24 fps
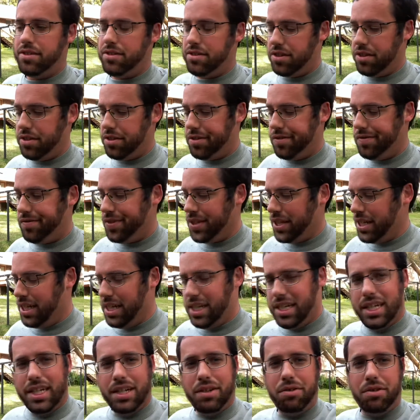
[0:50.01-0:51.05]
So
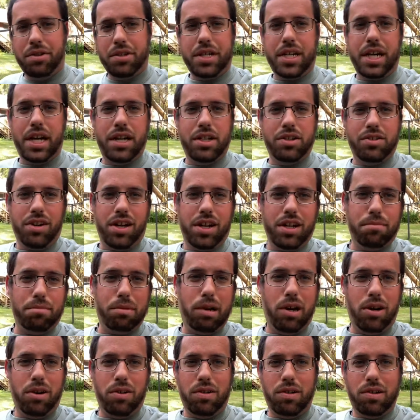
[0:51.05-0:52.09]
really kind of dropped the
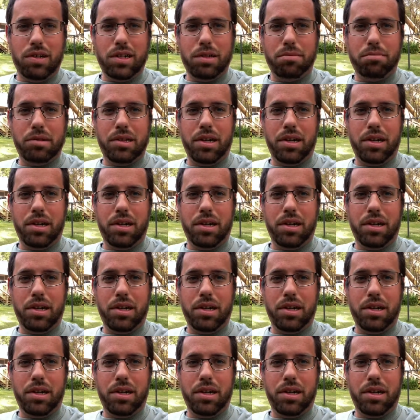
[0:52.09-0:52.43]
ball on it,